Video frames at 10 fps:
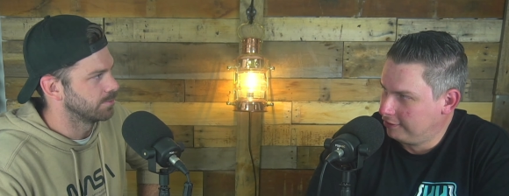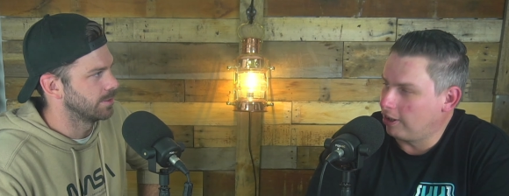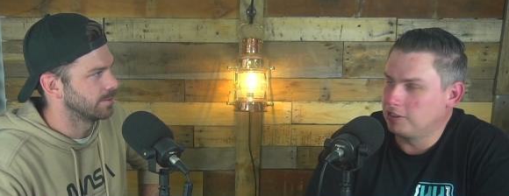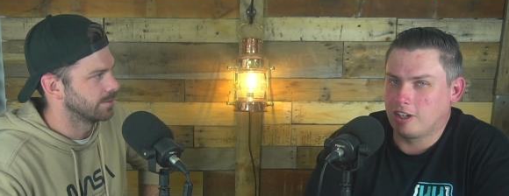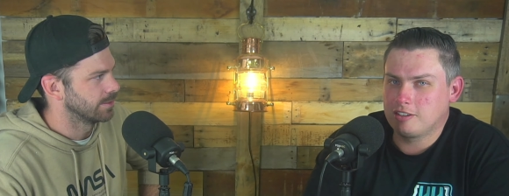
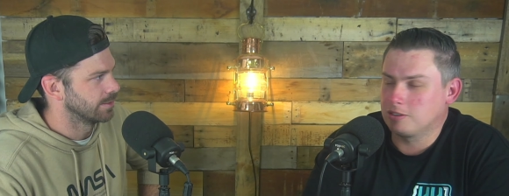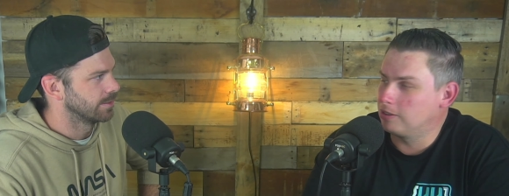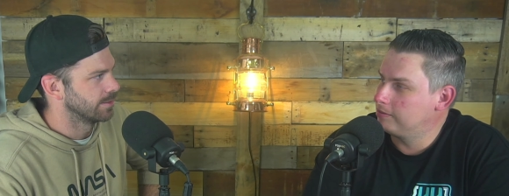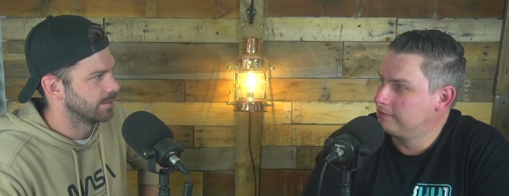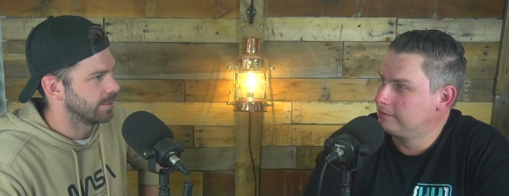Speaker 1: Final
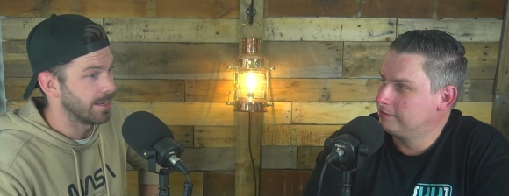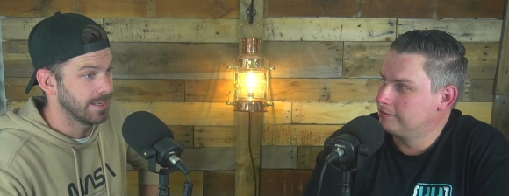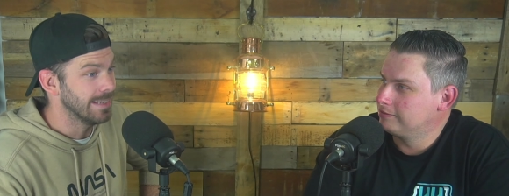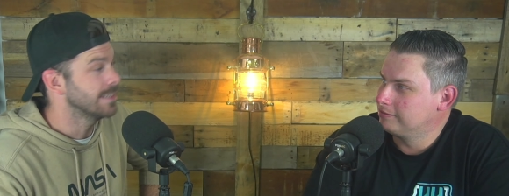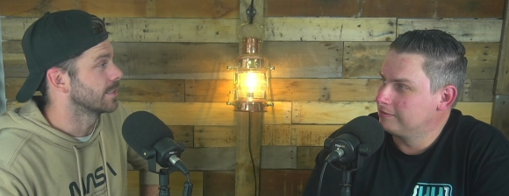Dinosaur. And
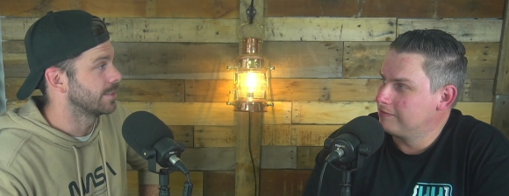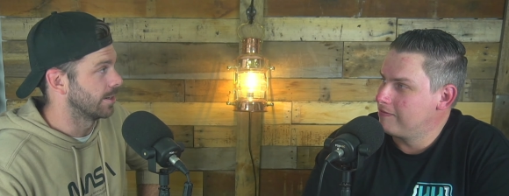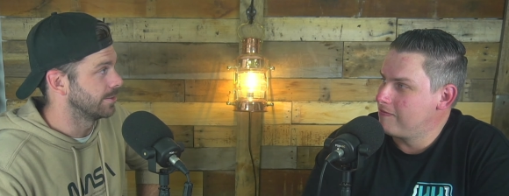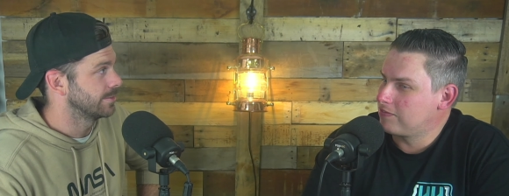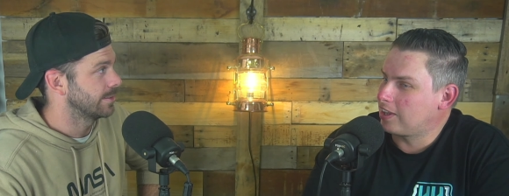he is a
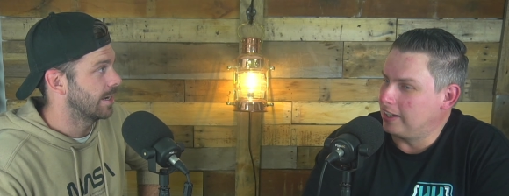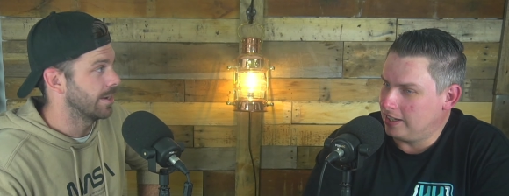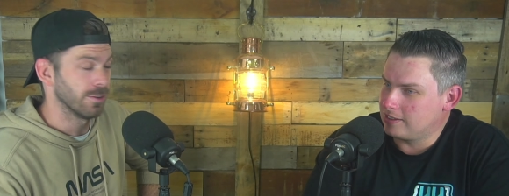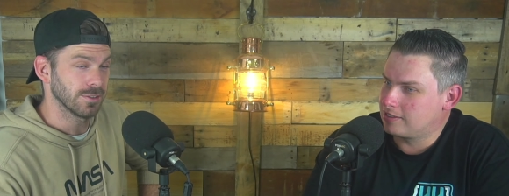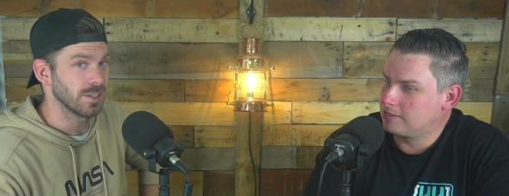goat. He and
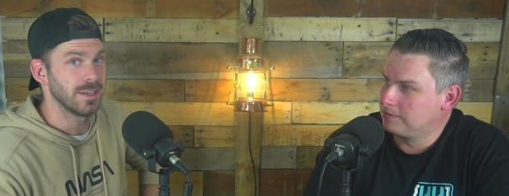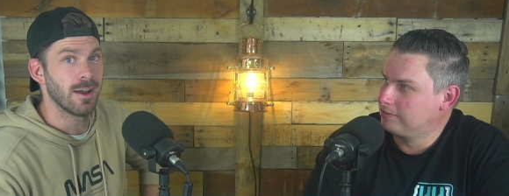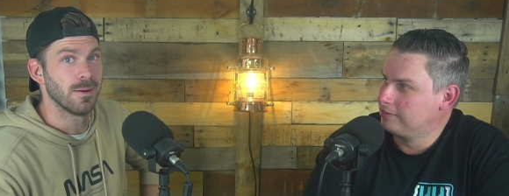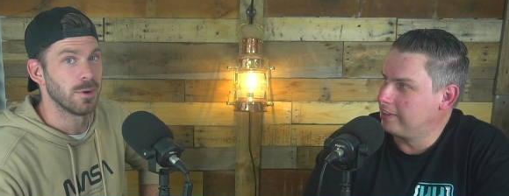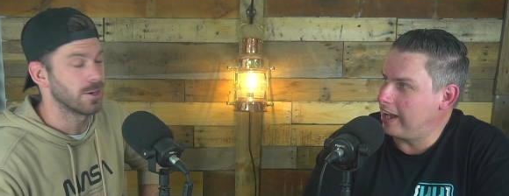is. also
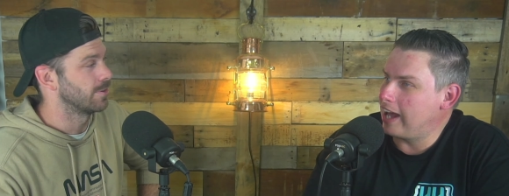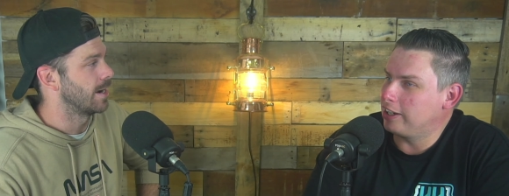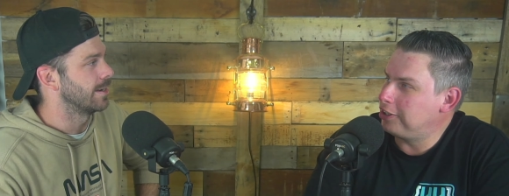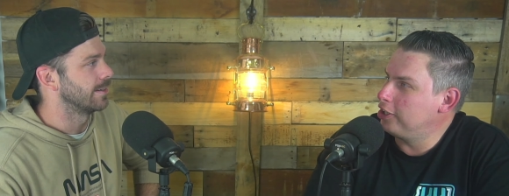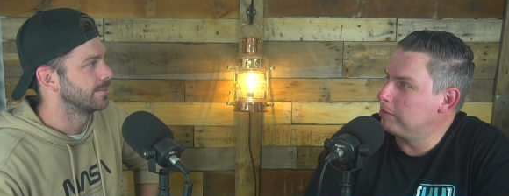now a moderator.
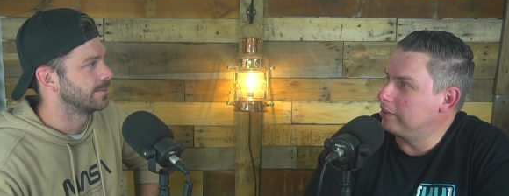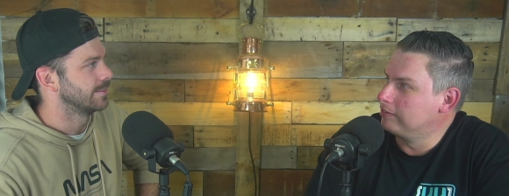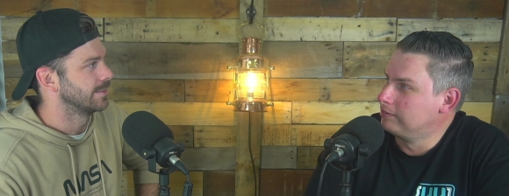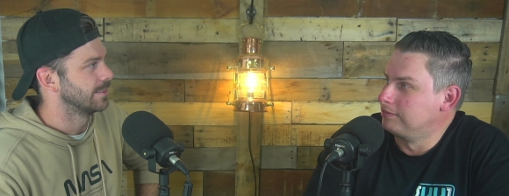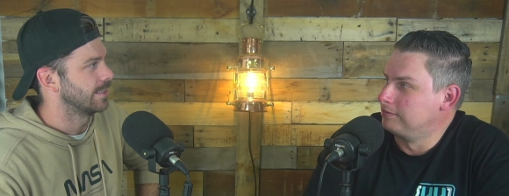And a human.
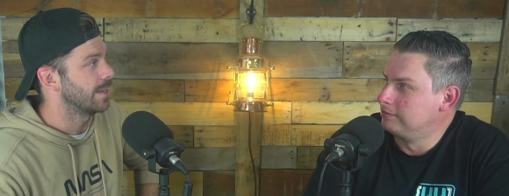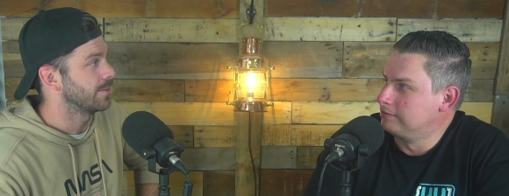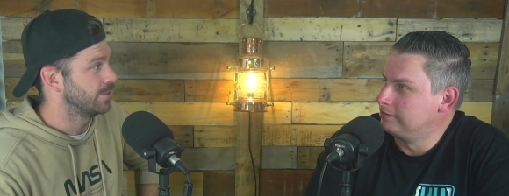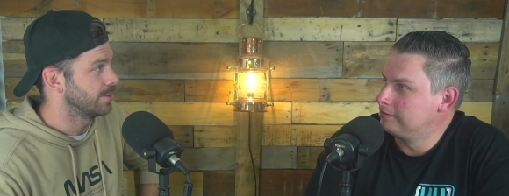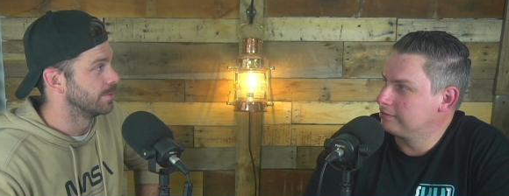And a
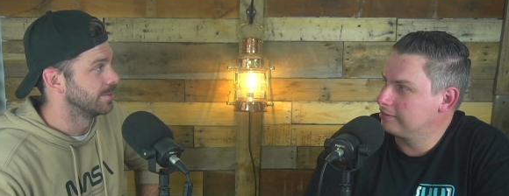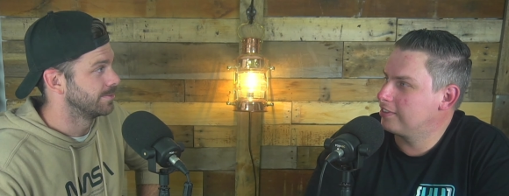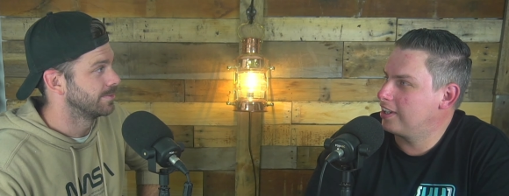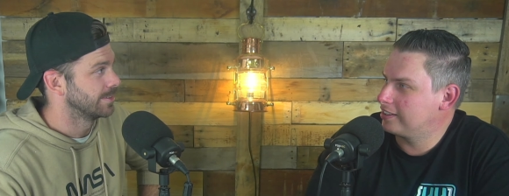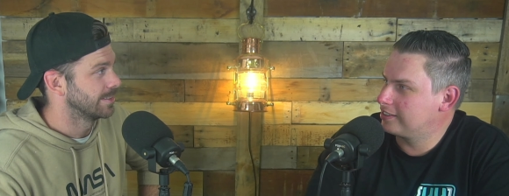human.
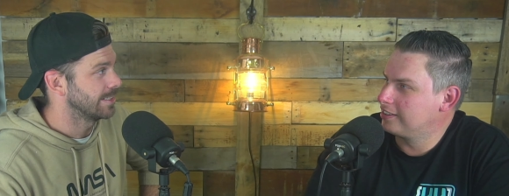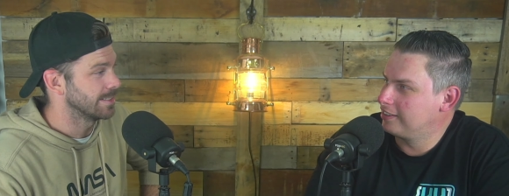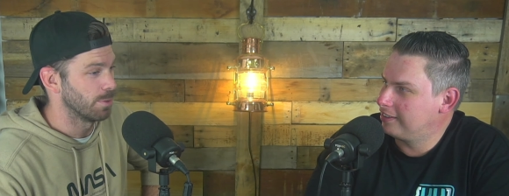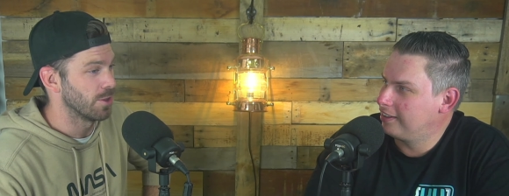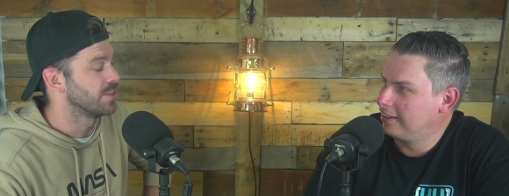Yes. He's
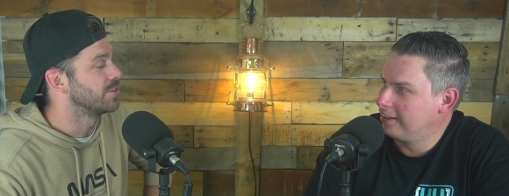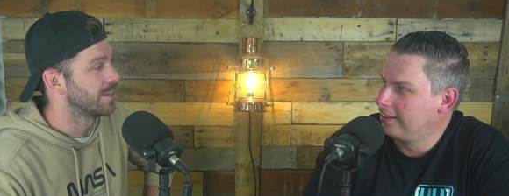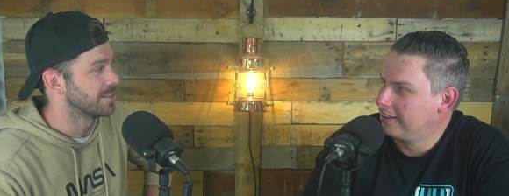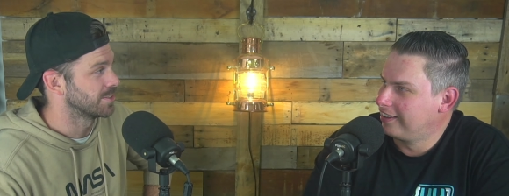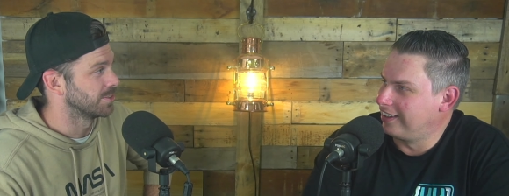both a
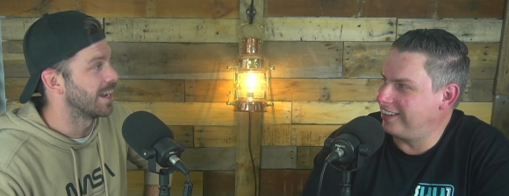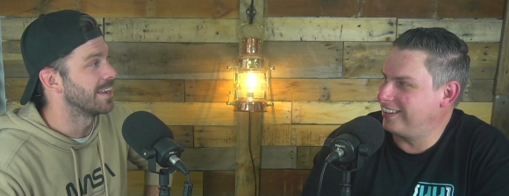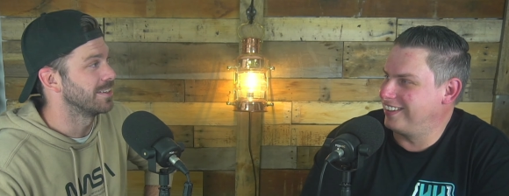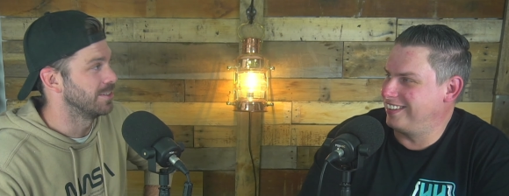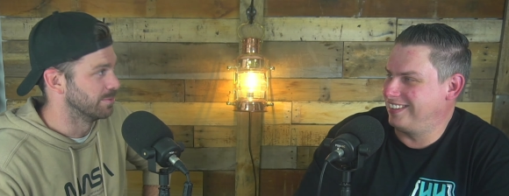dinosaur
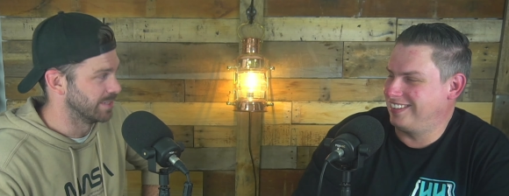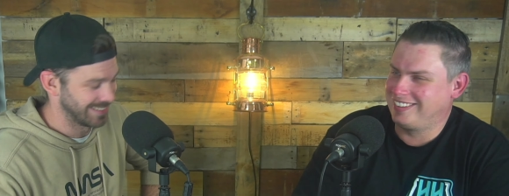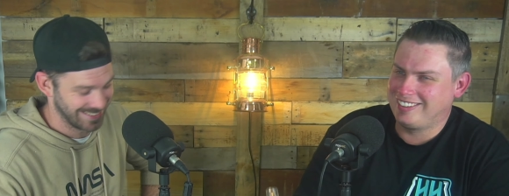and a human.